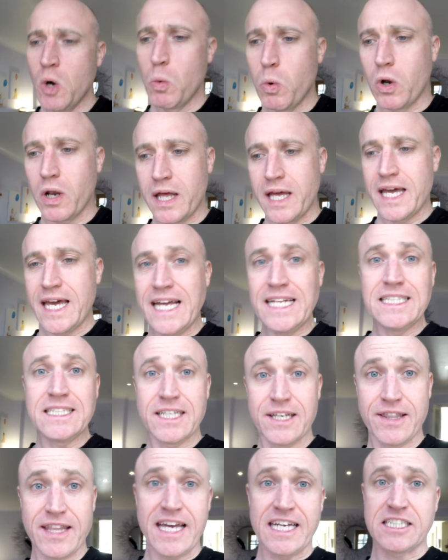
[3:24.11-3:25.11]
Well,
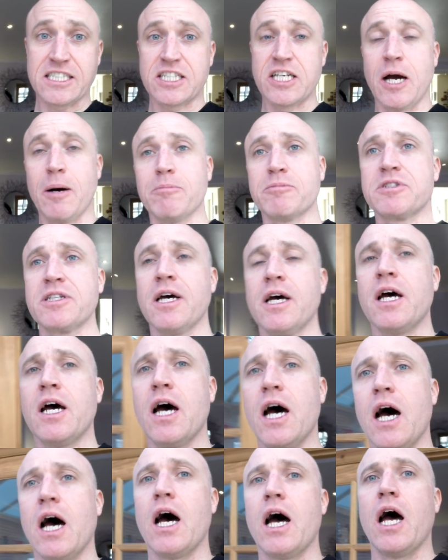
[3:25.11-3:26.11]
into this comes
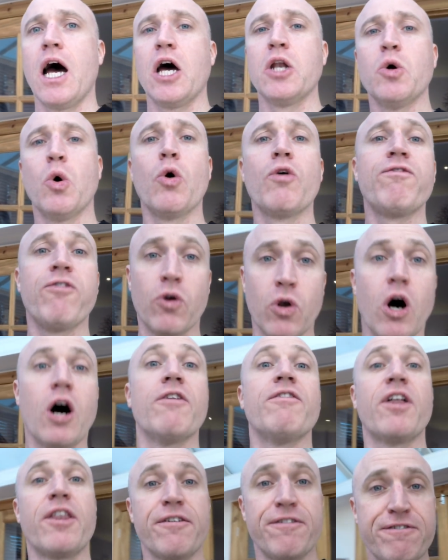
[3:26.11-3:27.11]
an awful lot
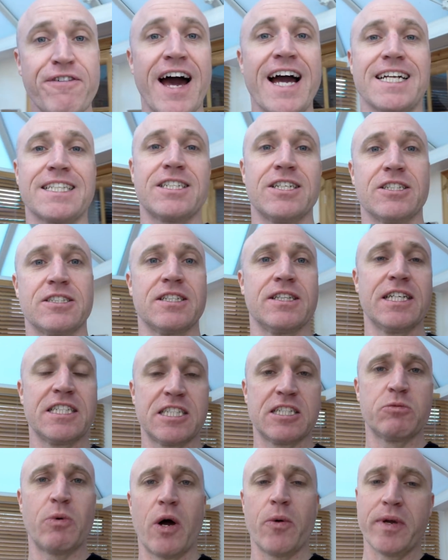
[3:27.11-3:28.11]
of other factors, and
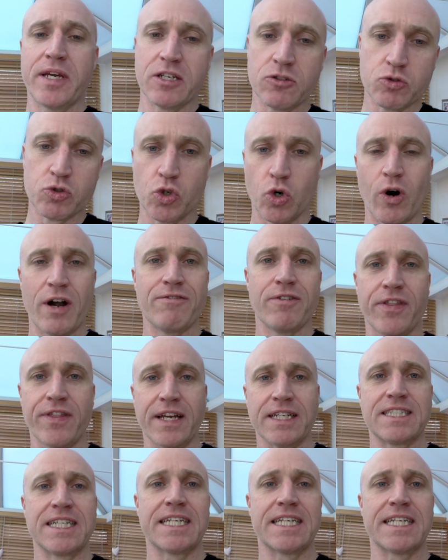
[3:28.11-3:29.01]
this is where we can draw everything